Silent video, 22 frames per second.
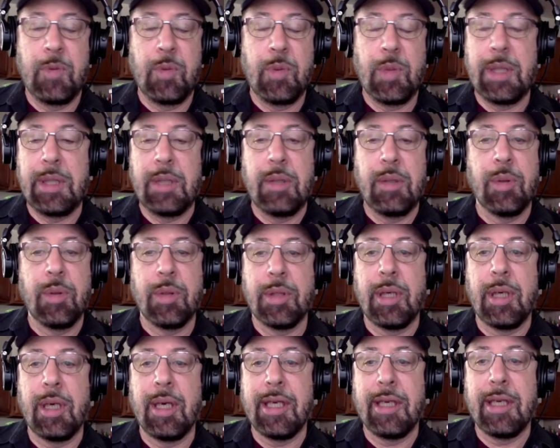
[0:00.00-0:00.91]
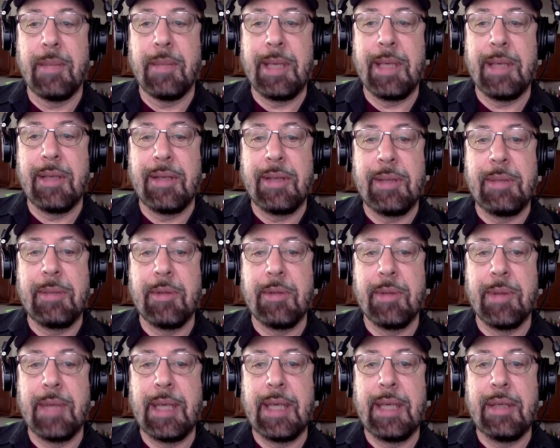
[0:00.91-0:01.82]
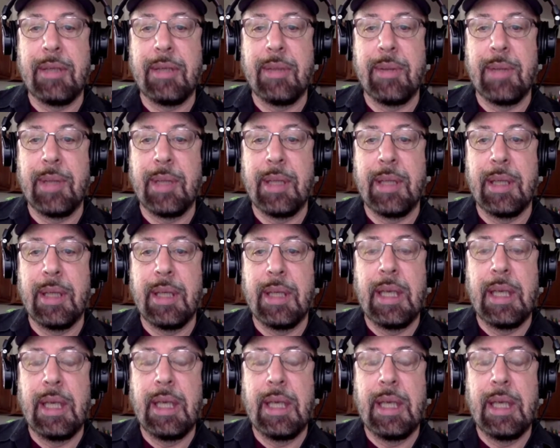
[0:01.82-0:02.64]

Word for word: what you were talking about it seemed to relate to it